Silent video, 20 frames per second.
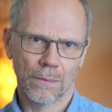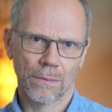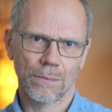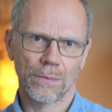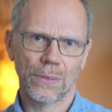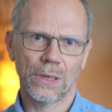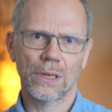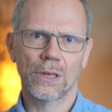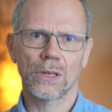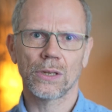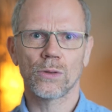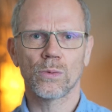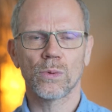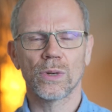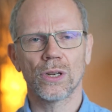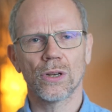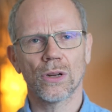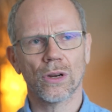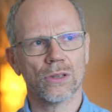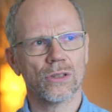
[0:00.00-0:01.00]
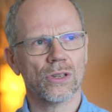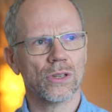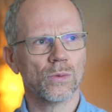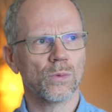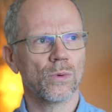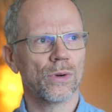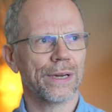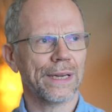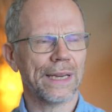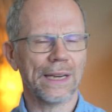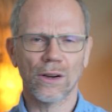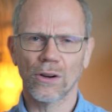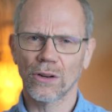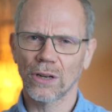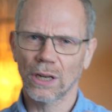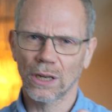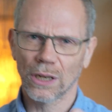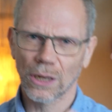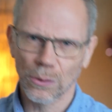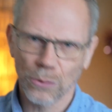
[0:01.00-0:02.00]
because we're not just working on
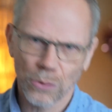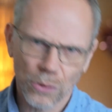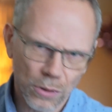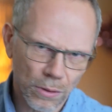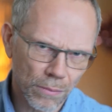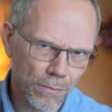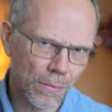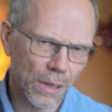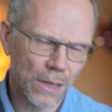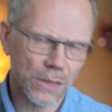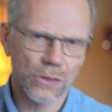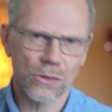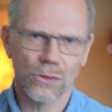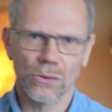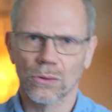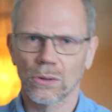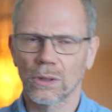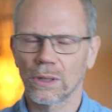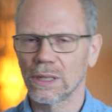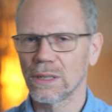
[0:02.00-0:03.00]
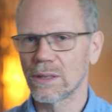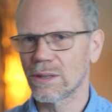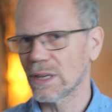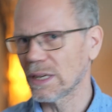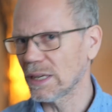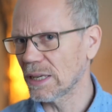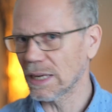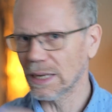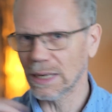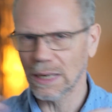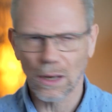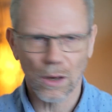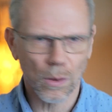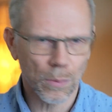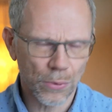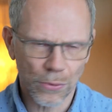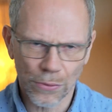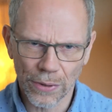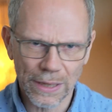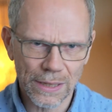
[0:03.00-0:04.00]
a local muscle and thinking it
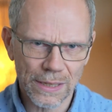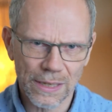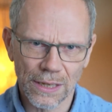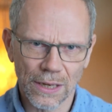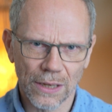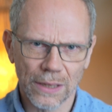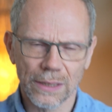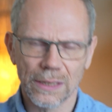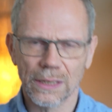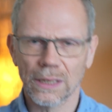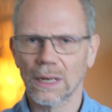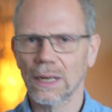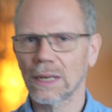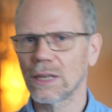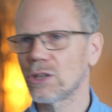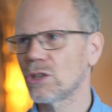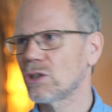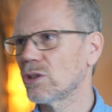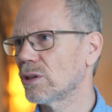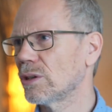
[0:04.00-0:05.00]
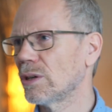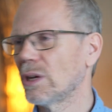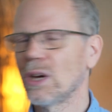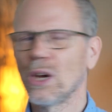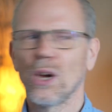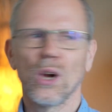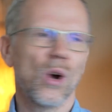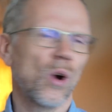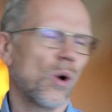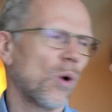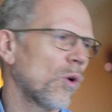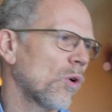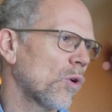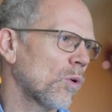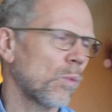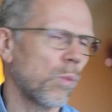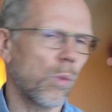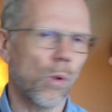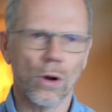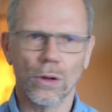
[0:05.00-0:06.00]
operates in isolation
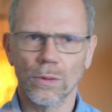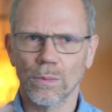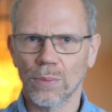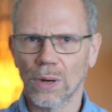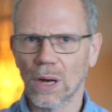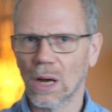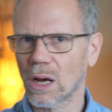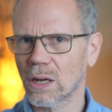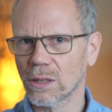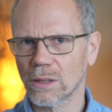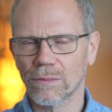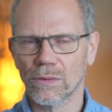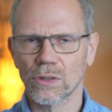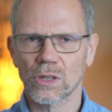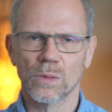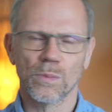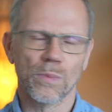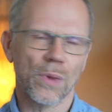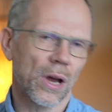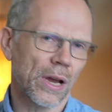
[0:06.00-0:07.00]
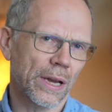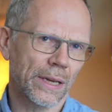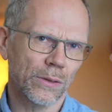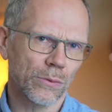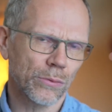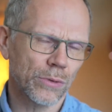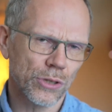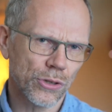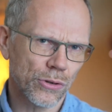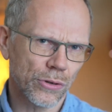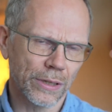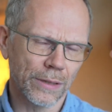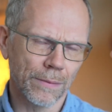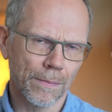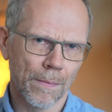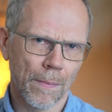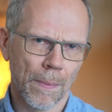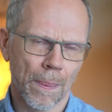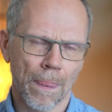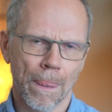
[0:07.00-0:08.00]
or one part of the spine or a joint.
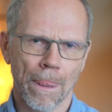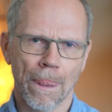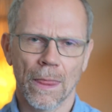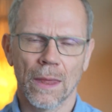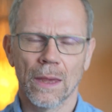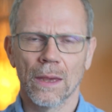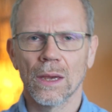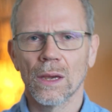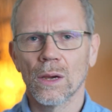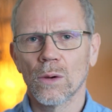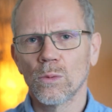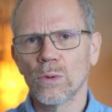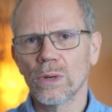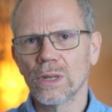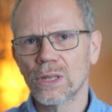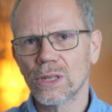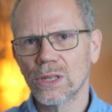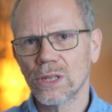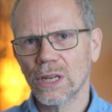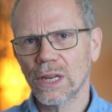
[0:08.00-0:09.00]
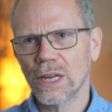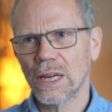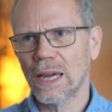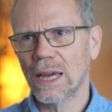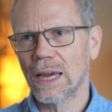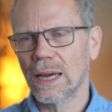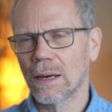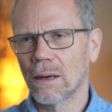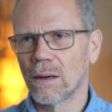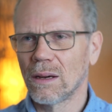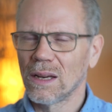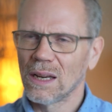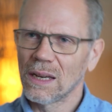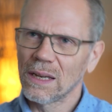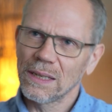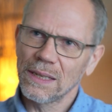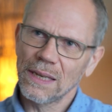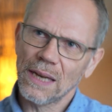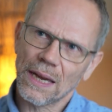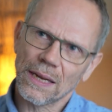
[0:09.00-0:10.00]
We're seeing,
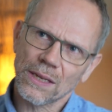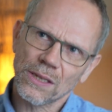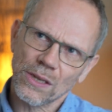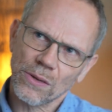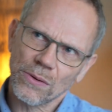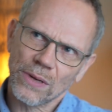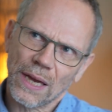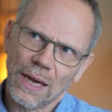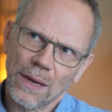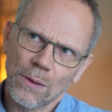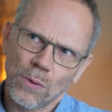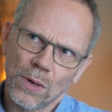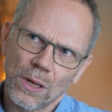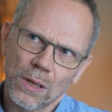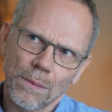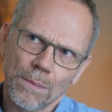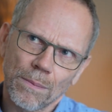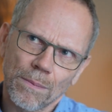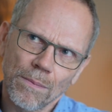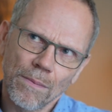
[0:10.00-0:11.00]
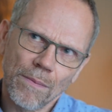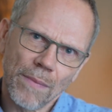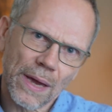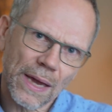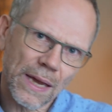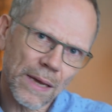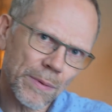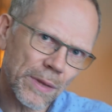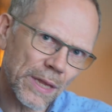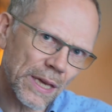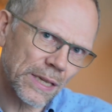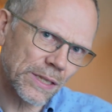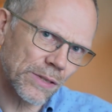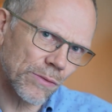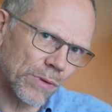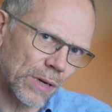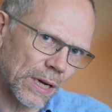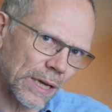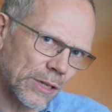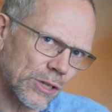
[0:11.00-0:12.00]
yes, okay, well, maybe there's a
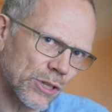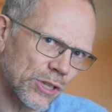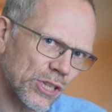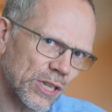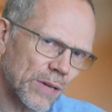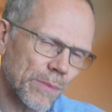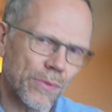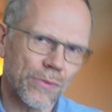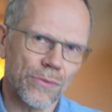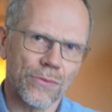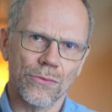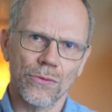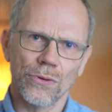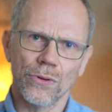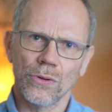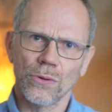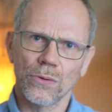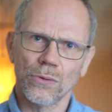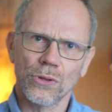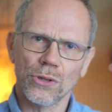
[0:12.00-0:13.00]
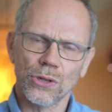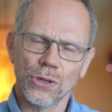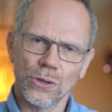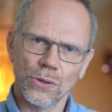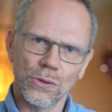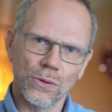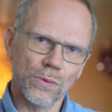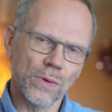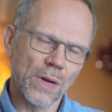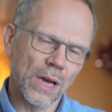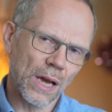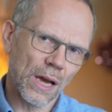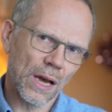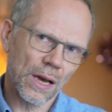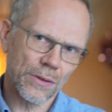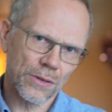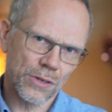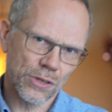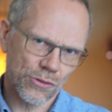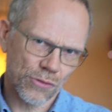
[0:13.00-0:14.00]
relationship through to
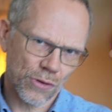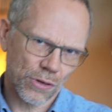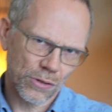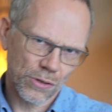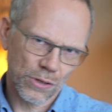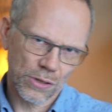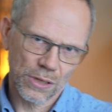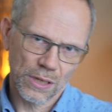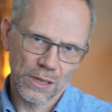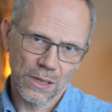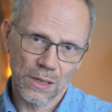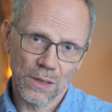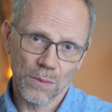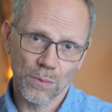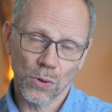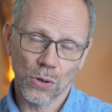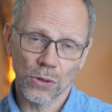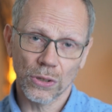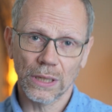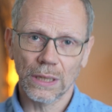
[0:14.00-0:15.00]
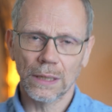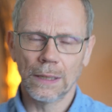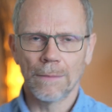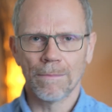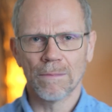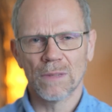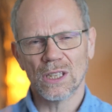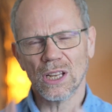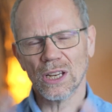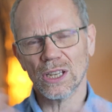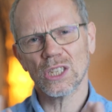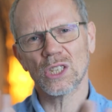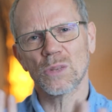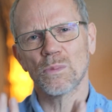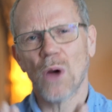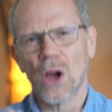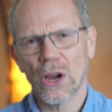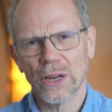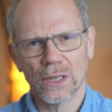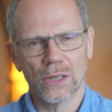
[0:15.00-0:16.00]
other structures in the body. It's like a
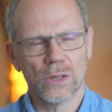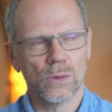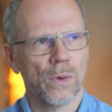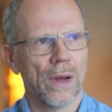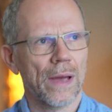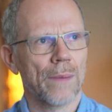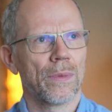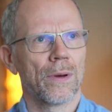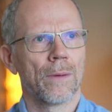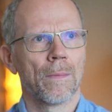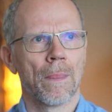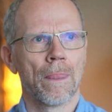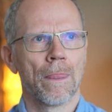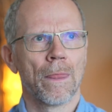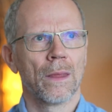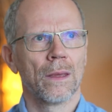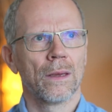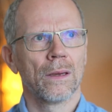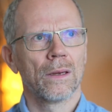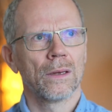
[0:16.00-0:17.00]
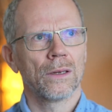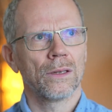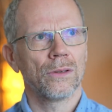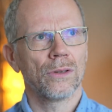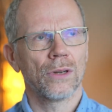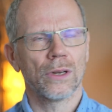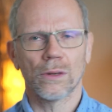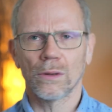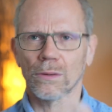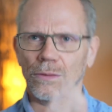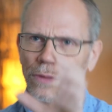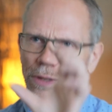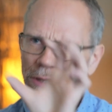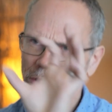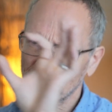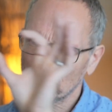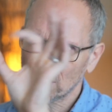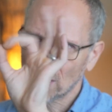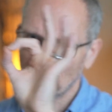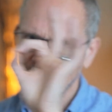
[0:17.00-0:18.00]
spider's web. If there's
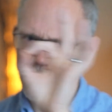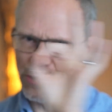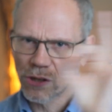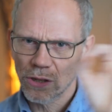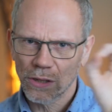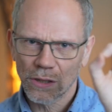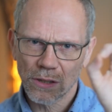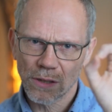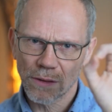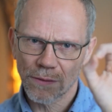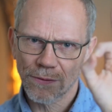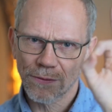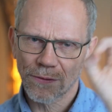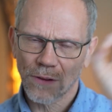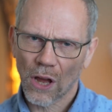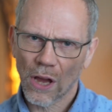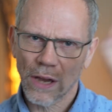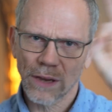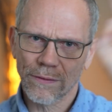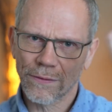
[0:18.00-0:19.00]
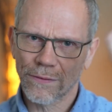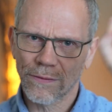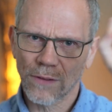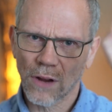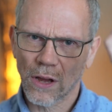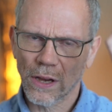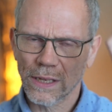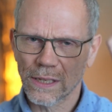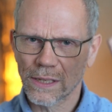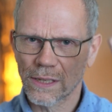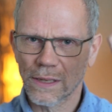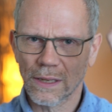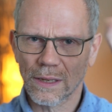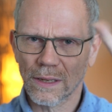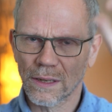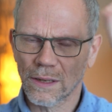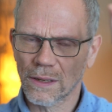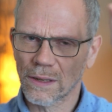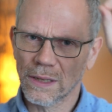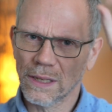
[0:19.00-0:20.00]
a tension as a fly flies
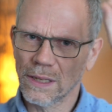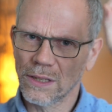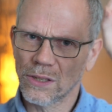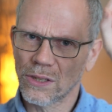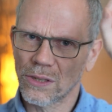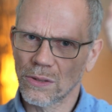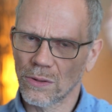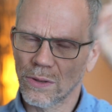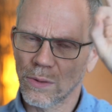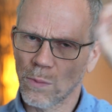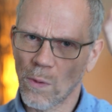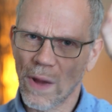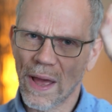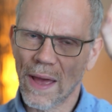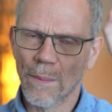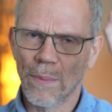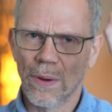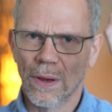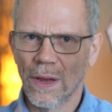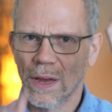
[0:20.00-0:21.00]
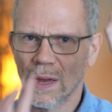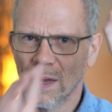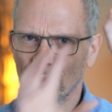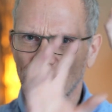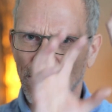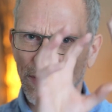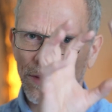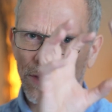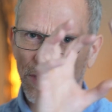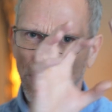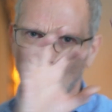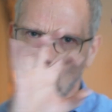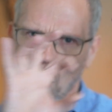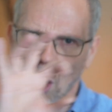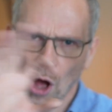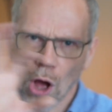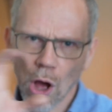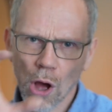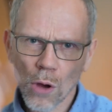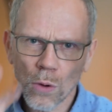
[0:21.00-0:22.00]
into the web, then the
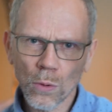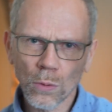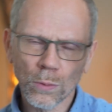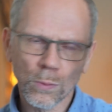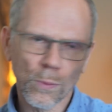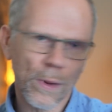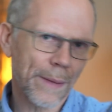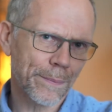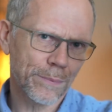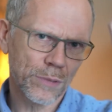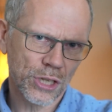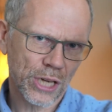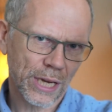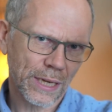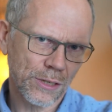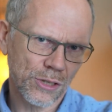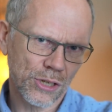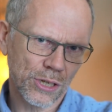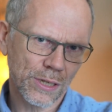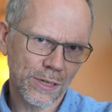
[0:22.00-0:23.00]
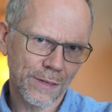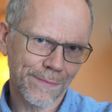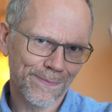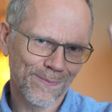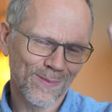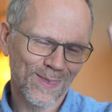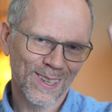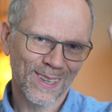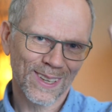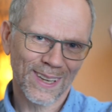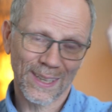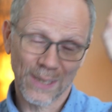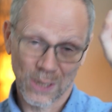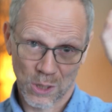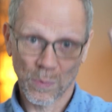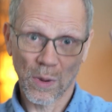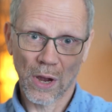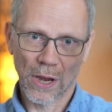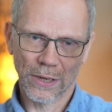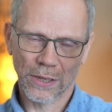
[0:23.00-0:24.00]
whole web changes. And the
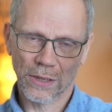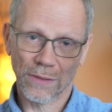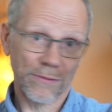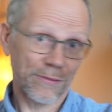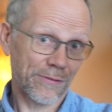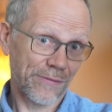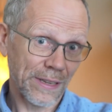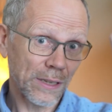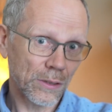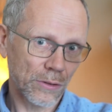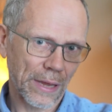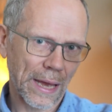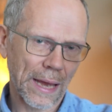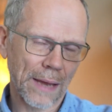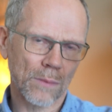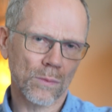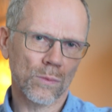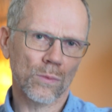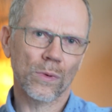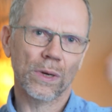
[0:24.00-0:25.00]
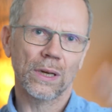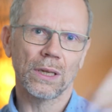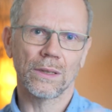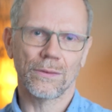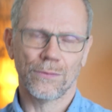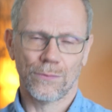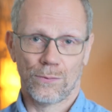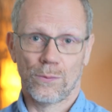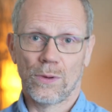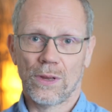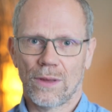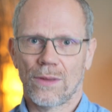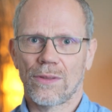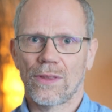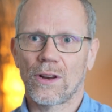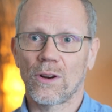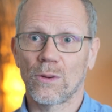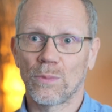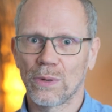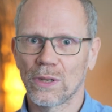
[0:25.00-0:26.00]
spider can feel that. Well, if with a
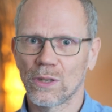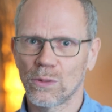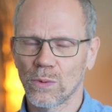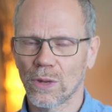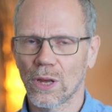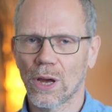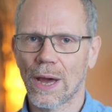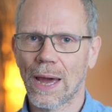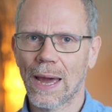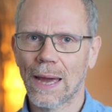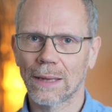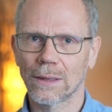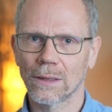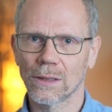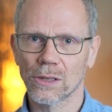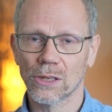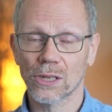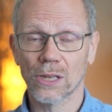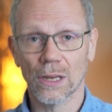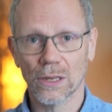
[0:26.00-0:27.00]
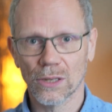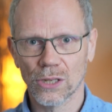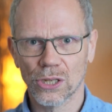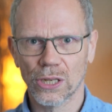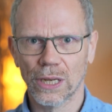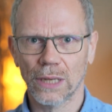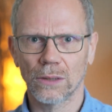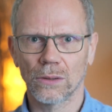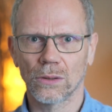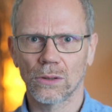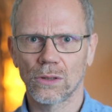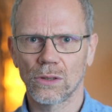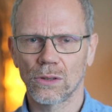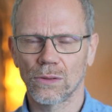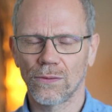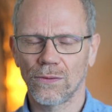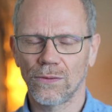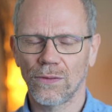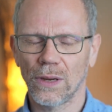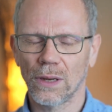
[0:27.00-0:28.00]
therapist with our hands skilled
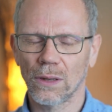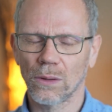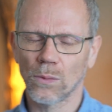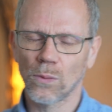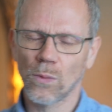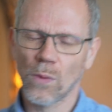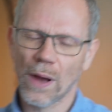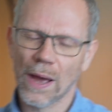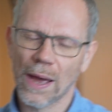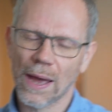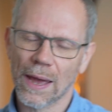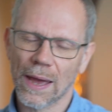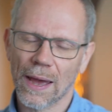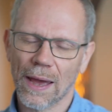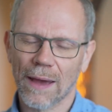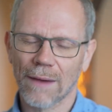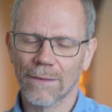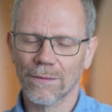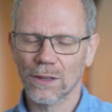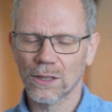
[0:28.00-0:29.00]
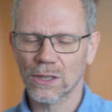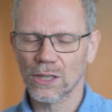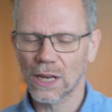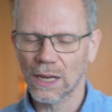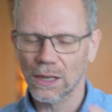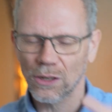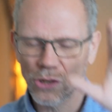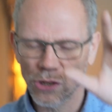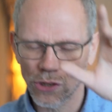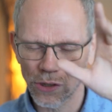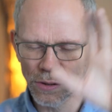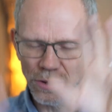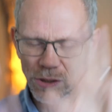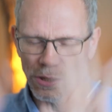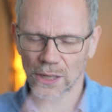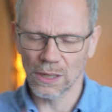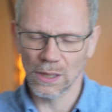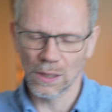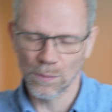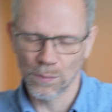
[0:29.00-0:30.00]
to feel where have the
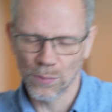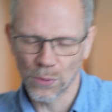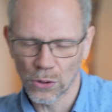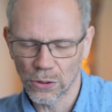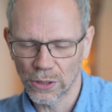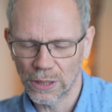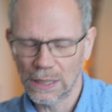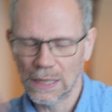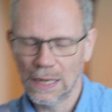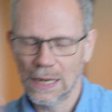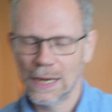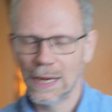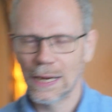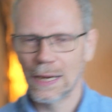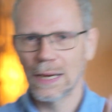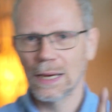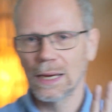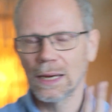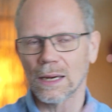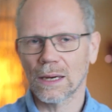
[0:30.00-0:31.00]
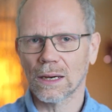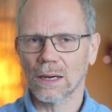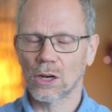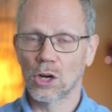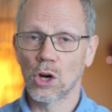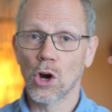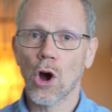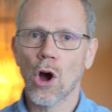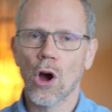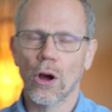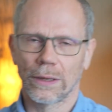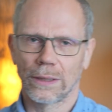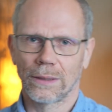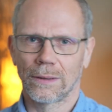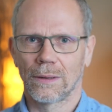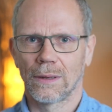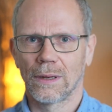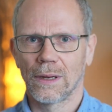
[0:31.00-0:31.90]
tensions in the body gone,